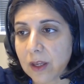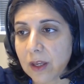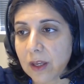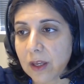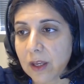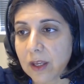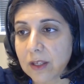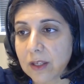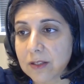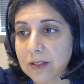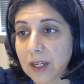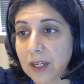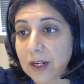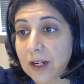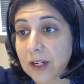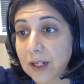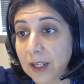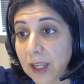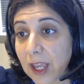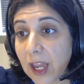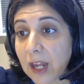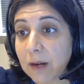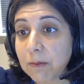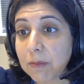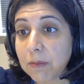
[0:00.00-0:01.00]
is that it
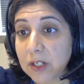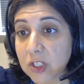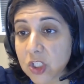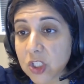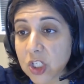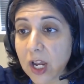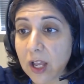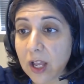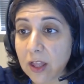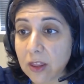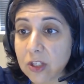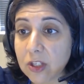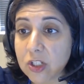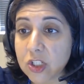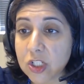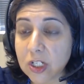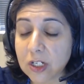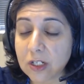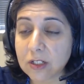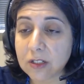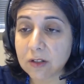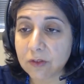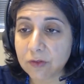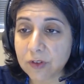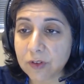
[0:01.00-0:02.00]
can be
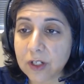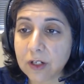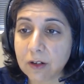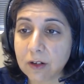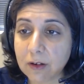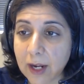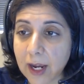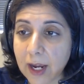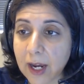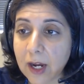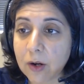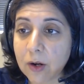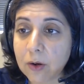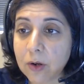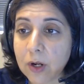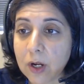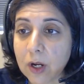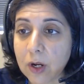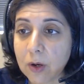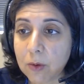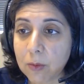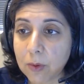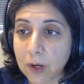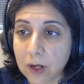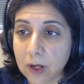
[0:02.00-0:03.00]
challenging to figure out
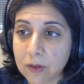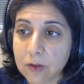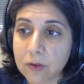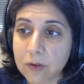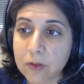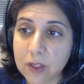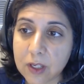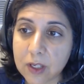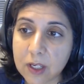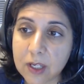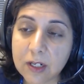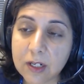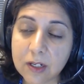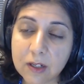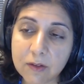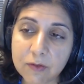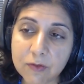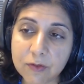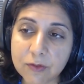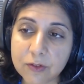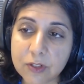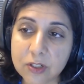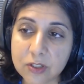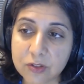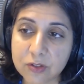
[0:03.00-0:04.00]
whether the
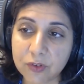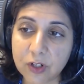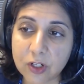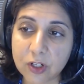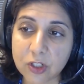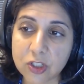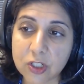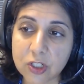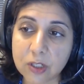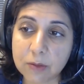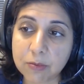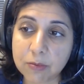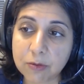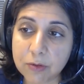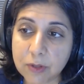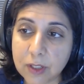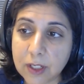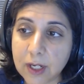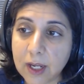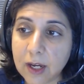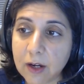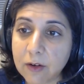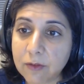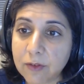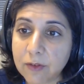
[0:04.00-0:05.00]
dysfunction
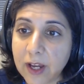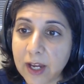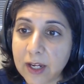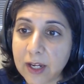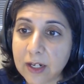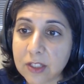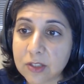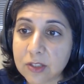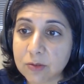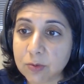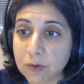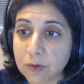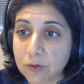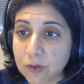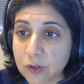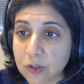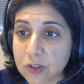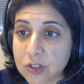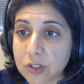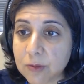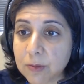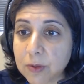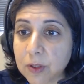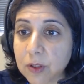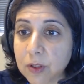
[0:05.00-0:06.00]
pre-LVAD is
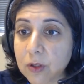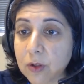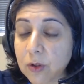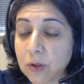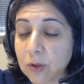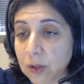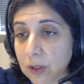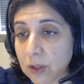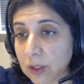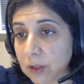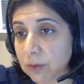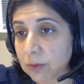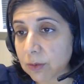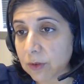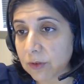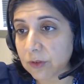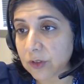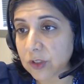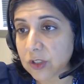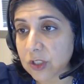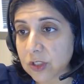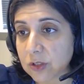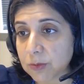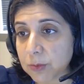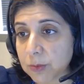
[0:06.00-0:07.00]
reversible or
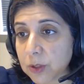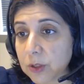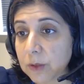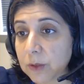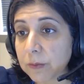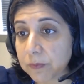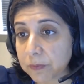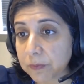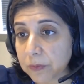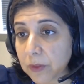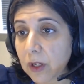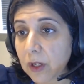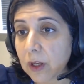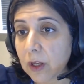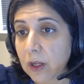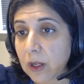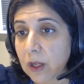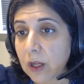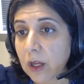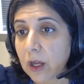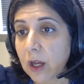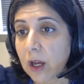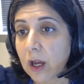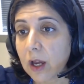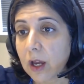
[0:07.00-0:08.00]
irreversible.
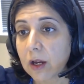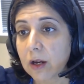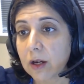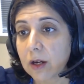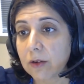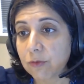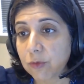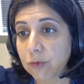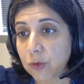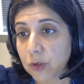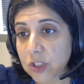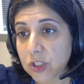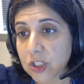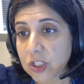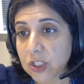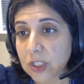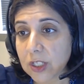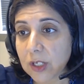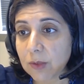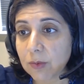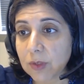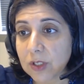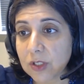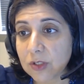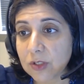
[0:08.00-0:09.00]

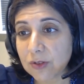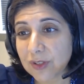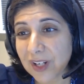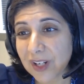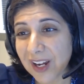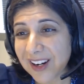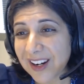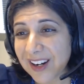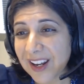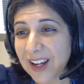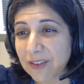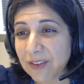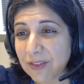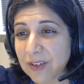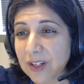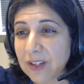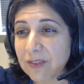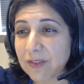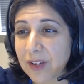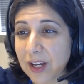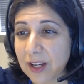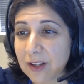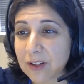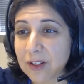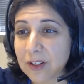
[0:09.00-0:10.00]
Unfortunately, we do not have any
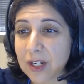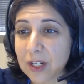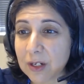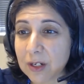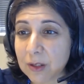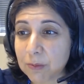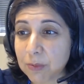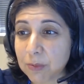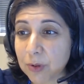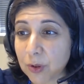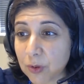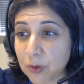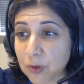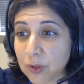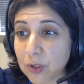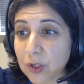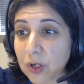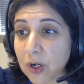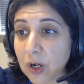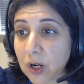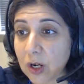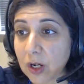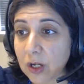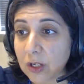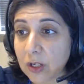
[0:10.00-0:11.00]
validated
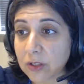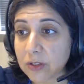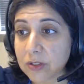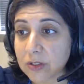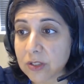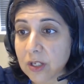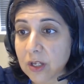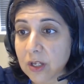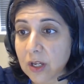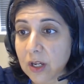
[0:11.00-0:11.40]
protocols